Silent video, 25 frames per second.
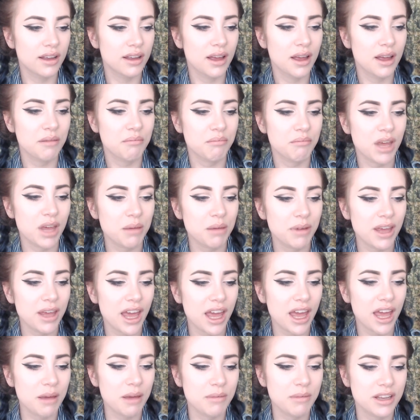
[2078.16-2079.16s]
Maybe
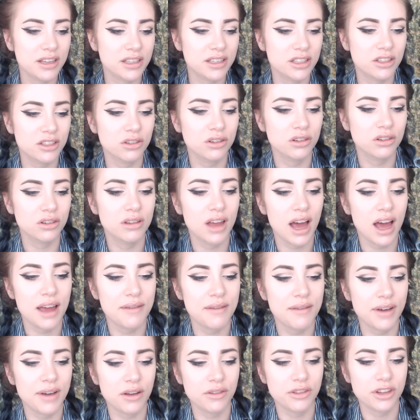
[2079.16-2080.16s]
Amy is still alive
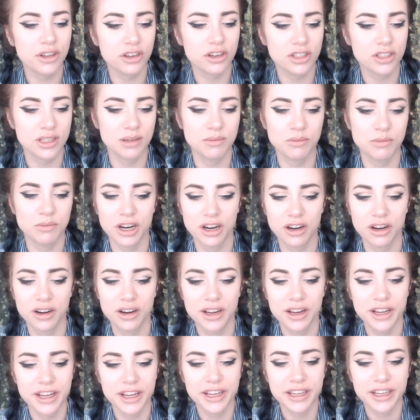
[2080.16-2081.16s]
out there somewhere,
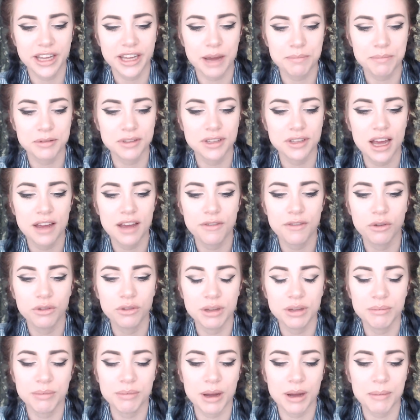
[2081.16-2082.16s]
kept alive only
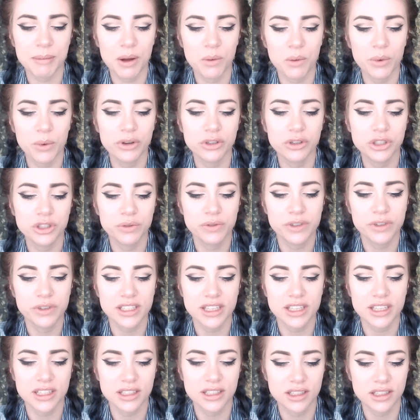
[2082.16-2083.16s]
by my will to
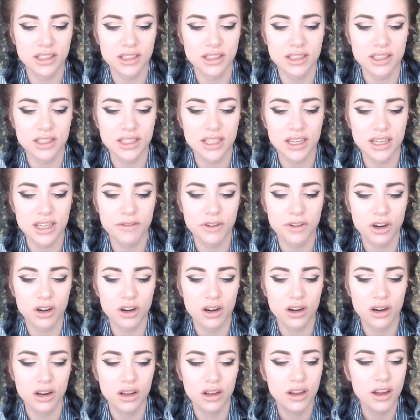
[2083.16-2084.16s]
resist the deceiver.
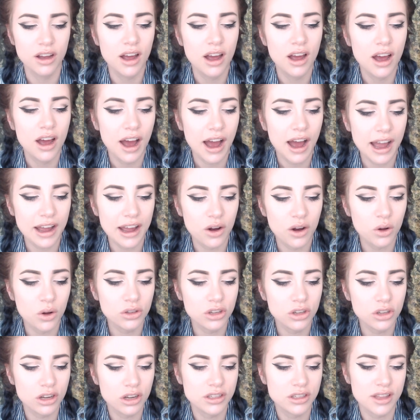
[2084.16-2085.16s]
I hold
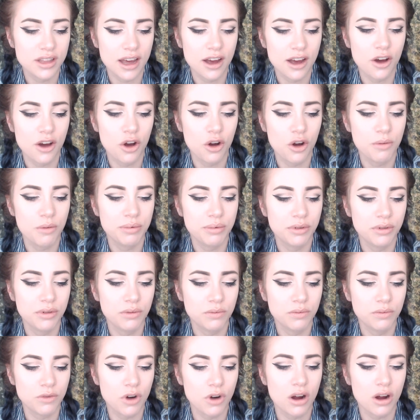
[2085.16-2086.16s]
on to that hope,
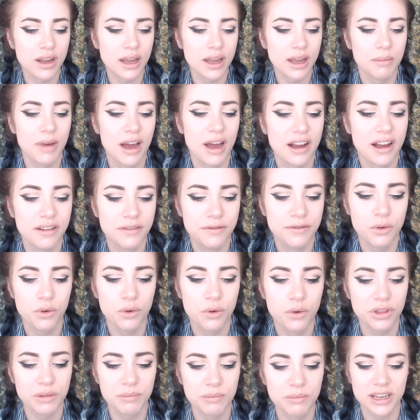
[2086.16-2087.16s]
rocking back and
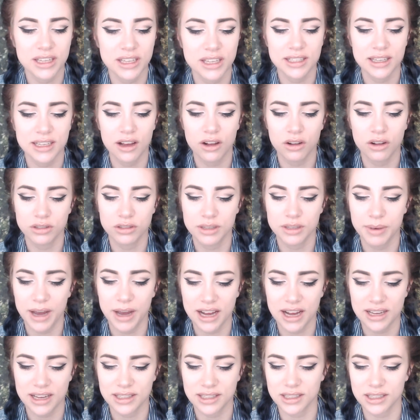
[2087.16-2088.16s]
forth in my cell to
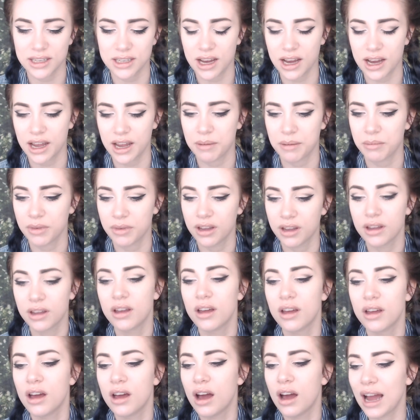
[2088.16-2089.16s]
pass the time.
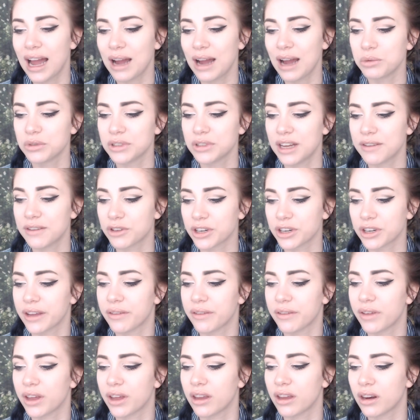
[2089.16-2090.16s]
I will never give
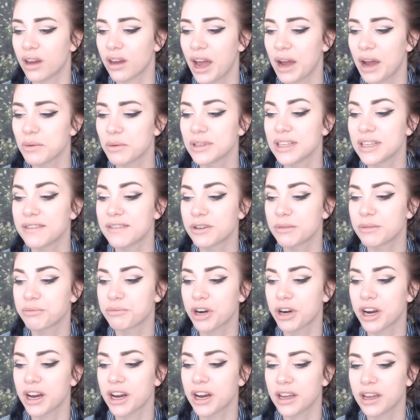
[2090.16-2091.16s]
in. I will never
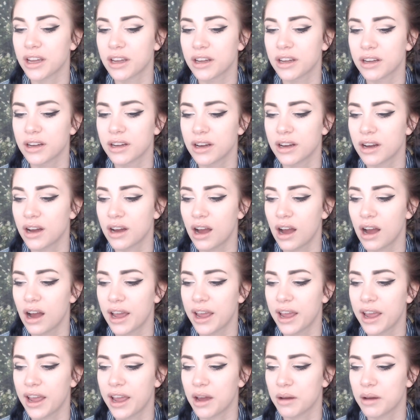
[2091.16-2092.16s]
break. I
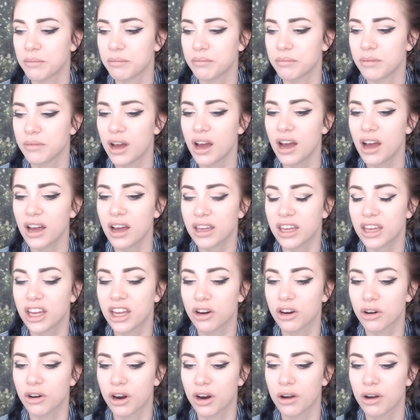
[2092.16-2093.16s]
am a
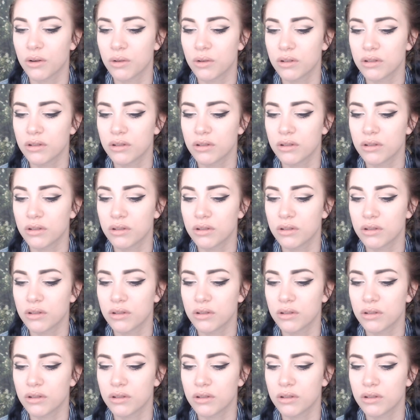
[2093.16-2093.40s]
hero.